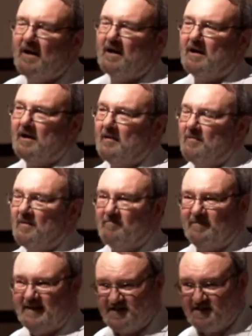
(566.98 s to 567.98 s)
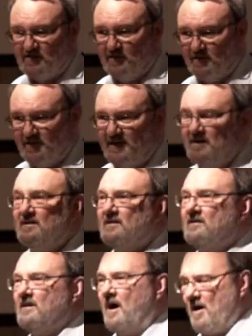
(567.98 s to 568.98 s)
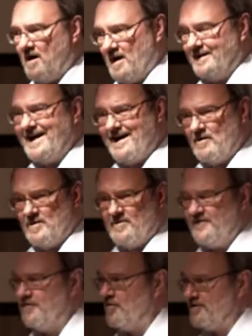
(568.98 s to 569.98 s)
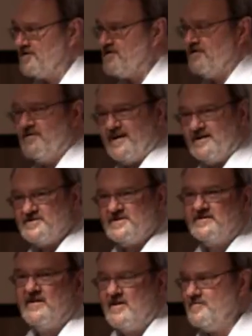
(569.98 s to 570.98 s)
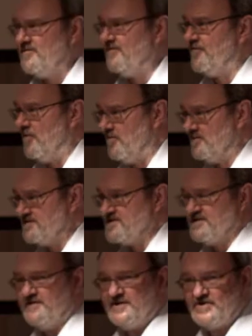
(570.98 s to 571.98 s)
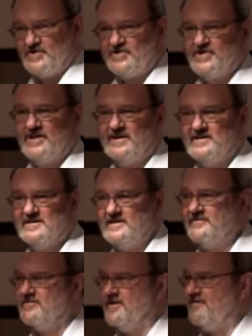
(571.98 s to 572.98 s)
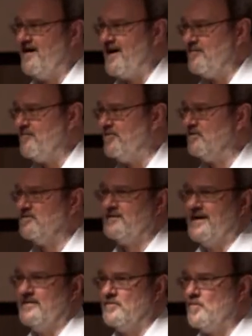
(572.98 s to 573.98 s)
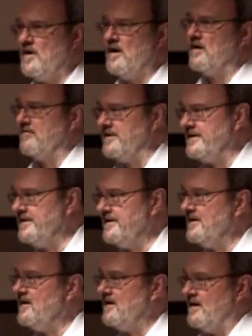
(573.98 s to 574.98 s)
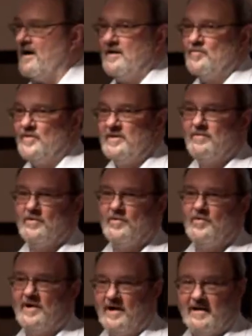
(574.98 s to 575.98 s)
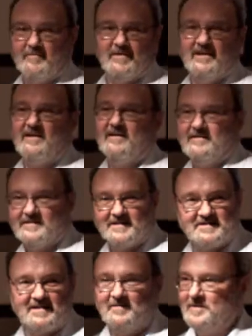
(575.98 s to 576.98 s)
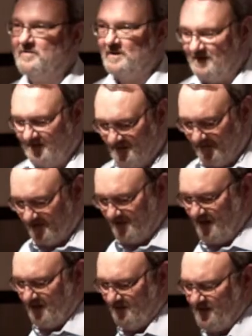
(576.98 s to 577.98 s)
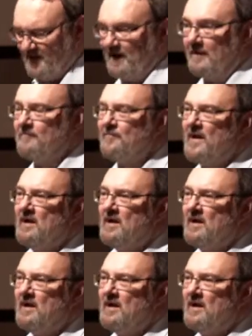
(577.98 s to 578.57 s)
Um, best story, an hour before the 2009 performance, the fish and chicken delivery van pulled down the wiring and we were all going bananas that we weren't going to be able to hear a thing.